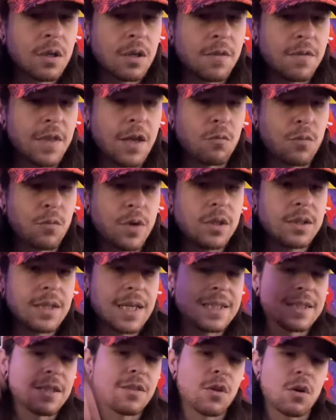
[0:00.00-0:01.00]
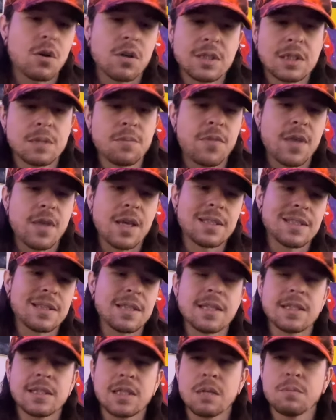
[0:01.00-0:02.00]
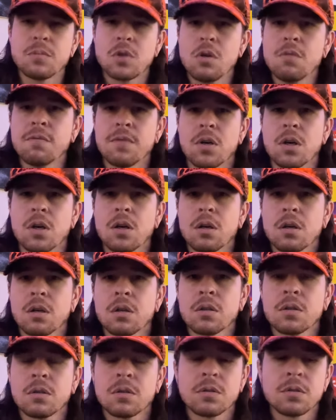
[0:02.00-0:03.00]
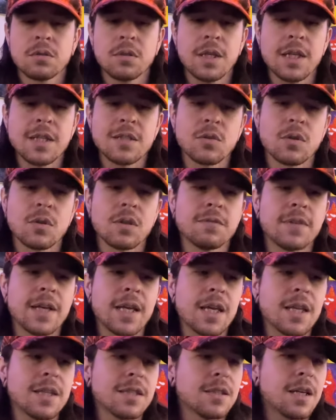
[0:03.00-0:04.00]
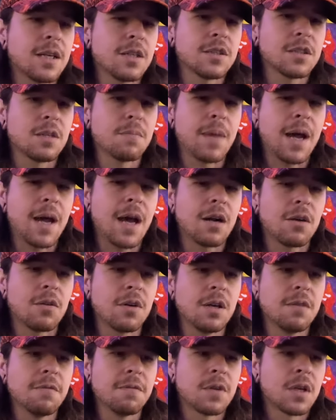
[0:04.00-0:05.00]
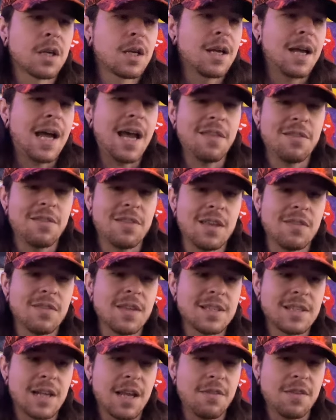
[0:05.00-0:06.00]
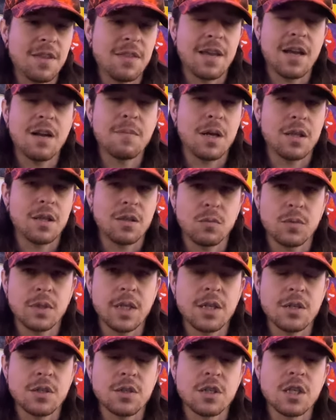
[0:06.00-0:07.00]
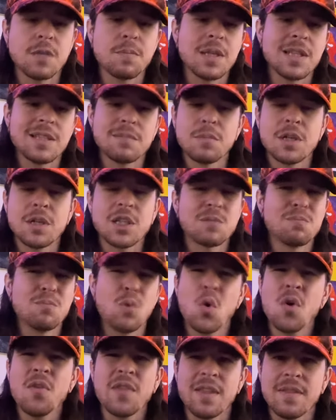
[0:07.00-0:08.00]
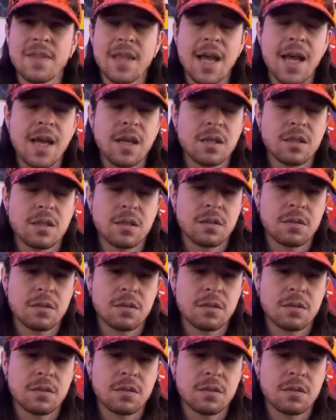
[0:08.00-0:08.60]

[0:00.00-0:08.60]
they realize that there are some things that they skipped over. And it's sort of like, it's not just a matter of, I think this and I think that about the relationship. It's much more than that.